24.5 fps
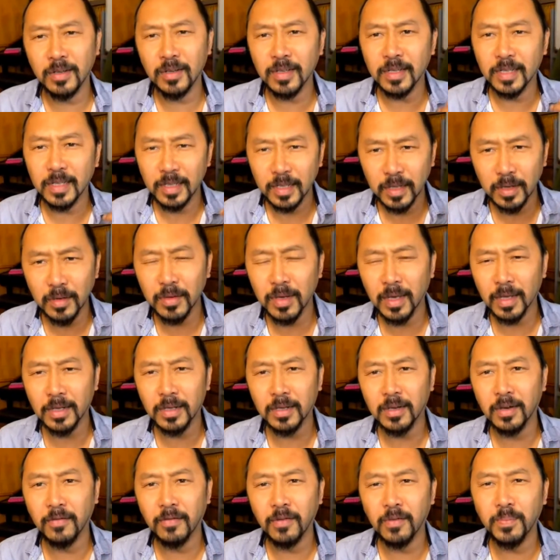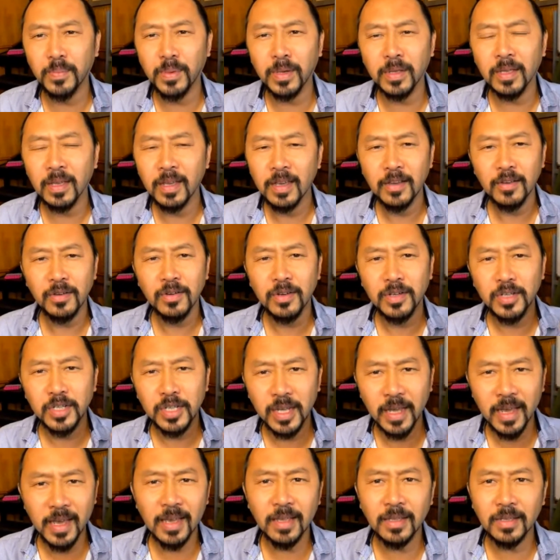You can still catch COVID, but your
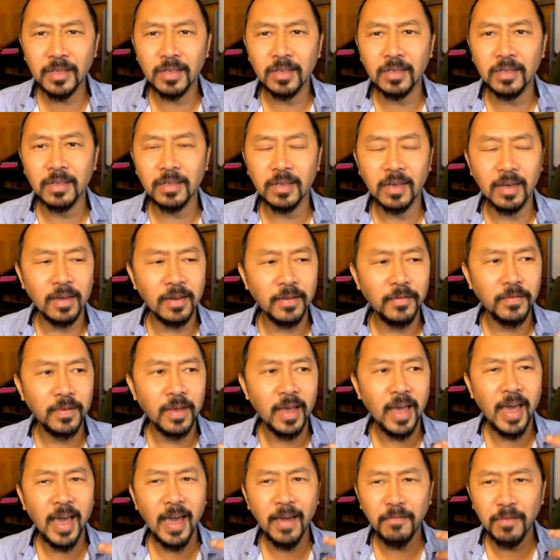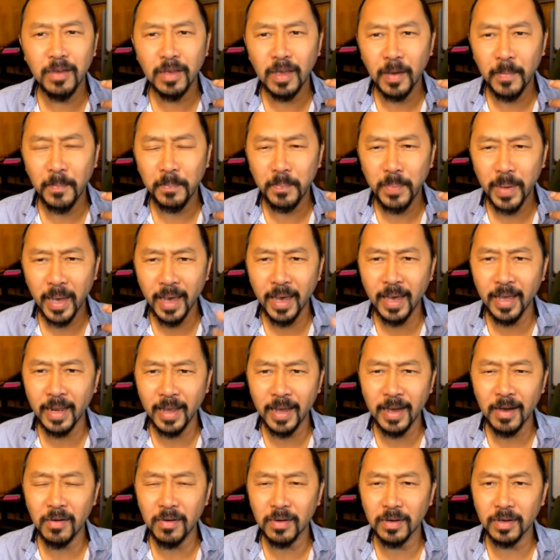chances of having a bad
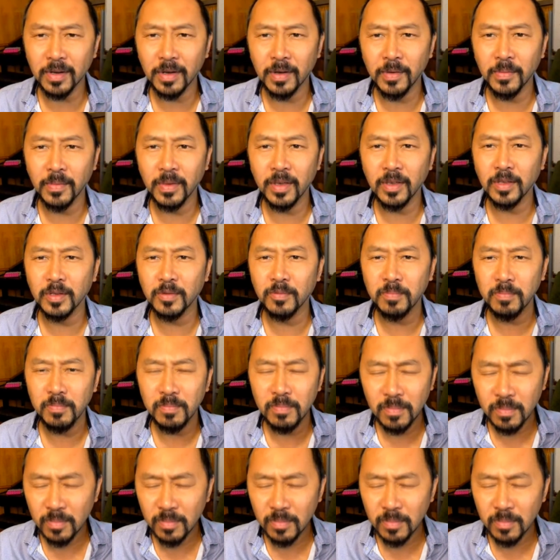outcome is